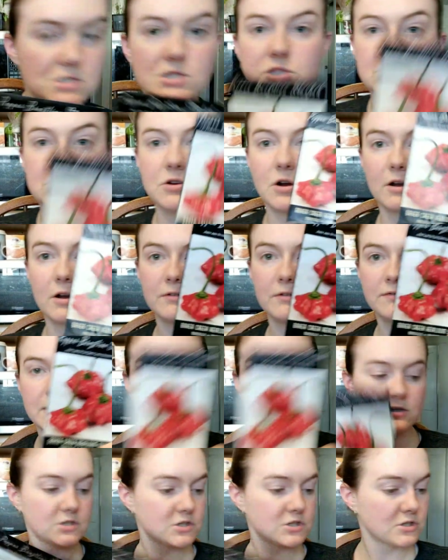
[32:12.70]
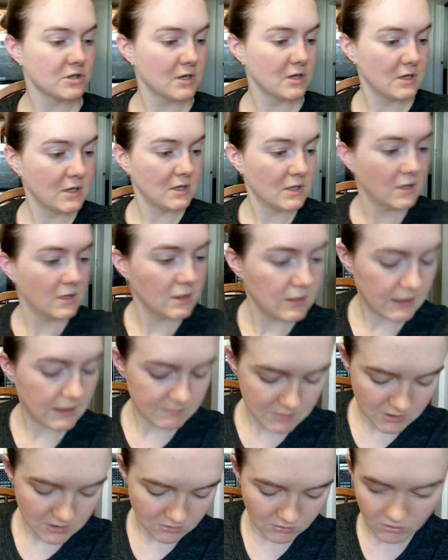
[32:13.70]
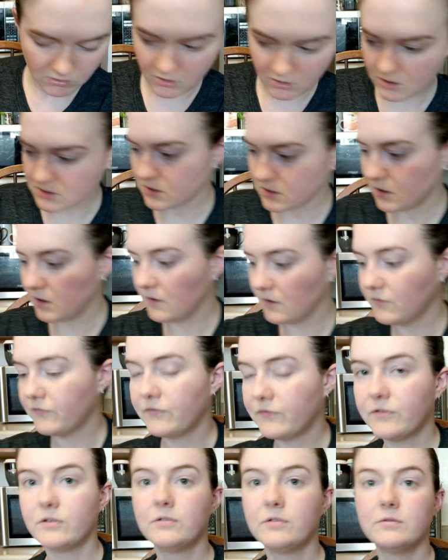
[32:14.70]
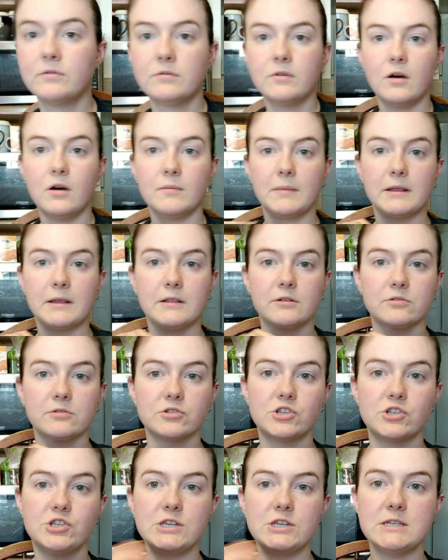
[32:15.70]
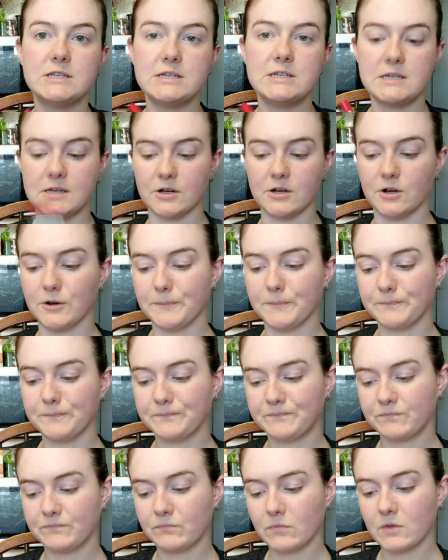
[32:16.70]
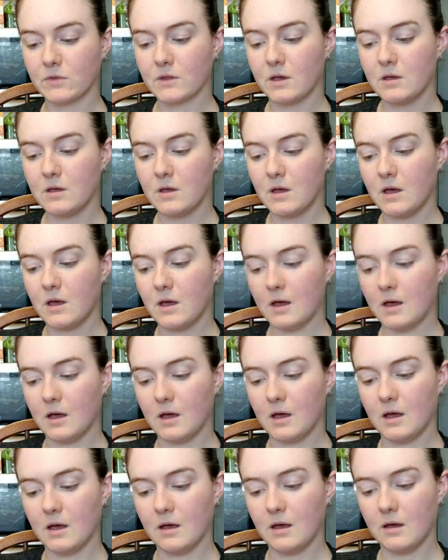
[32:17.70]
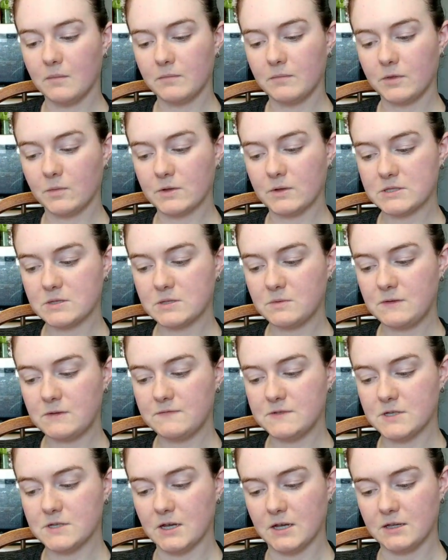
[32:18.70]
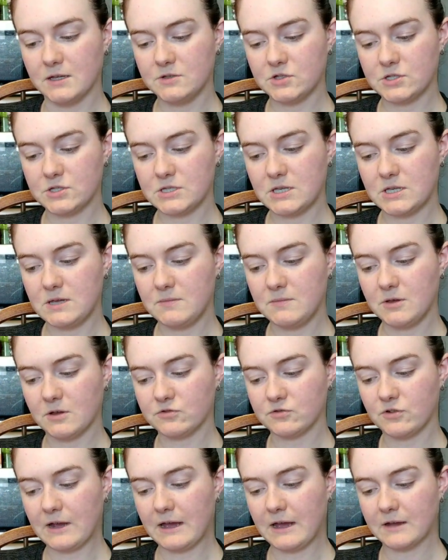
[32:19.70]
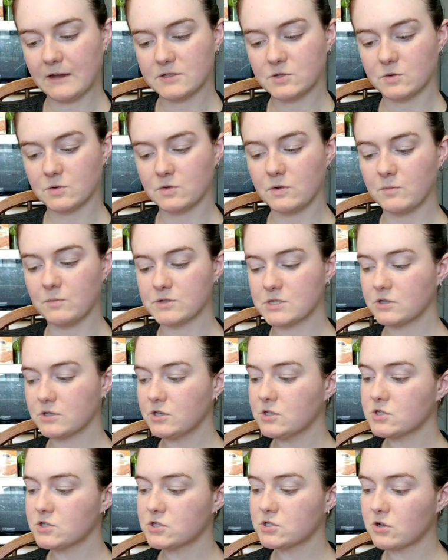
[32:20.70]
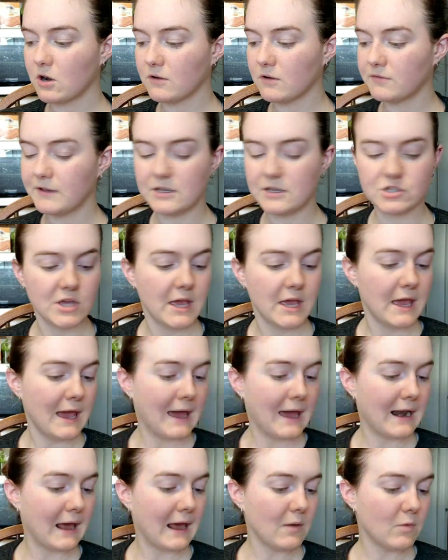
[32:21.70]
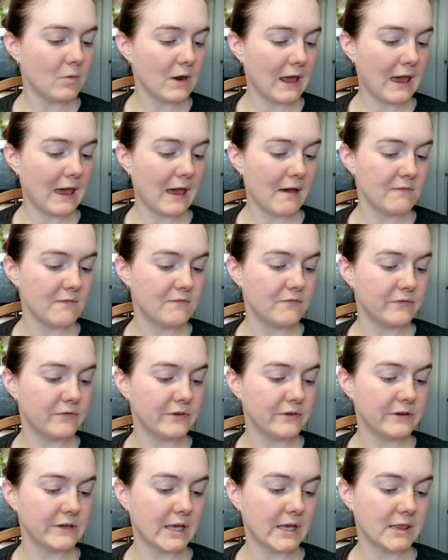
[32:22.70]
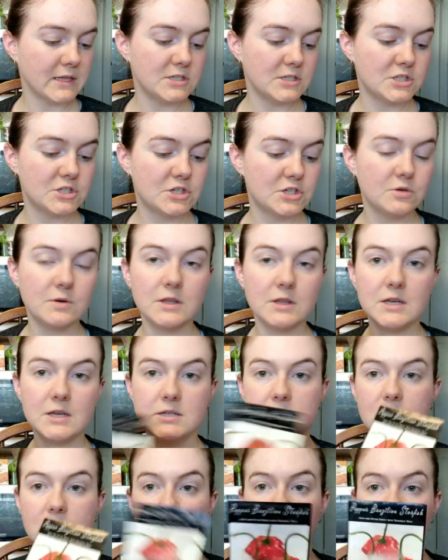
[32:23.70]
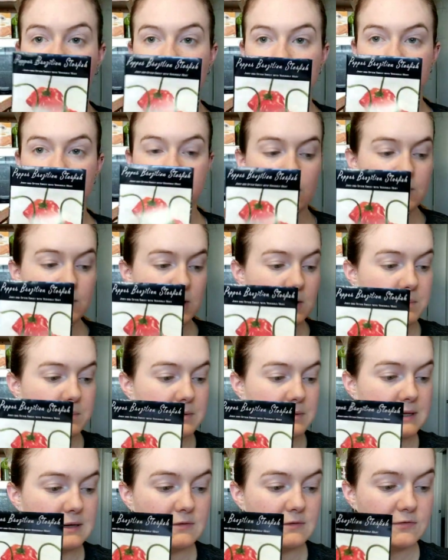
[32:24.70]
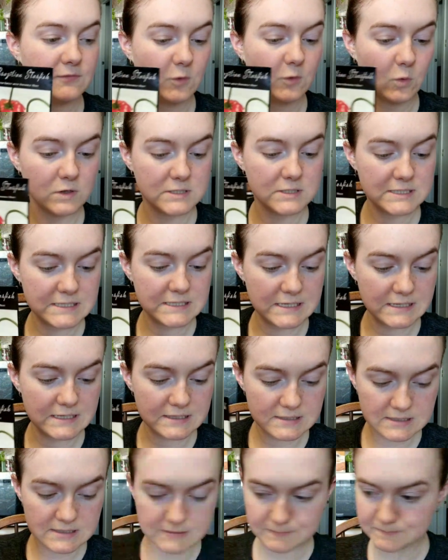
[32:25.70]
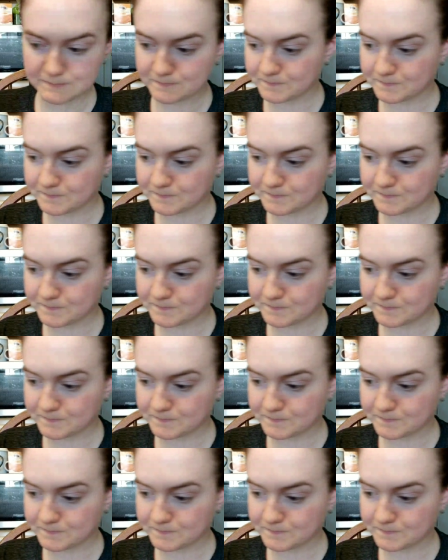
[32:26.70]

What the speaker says: Starfish. Let me cross off on my little sheet here the ones that we've done just to keep me on track. So we're doing Brazilian Starfish, and I want to have at least 2 of these in the garden, so I'm going to plant 4 seeds,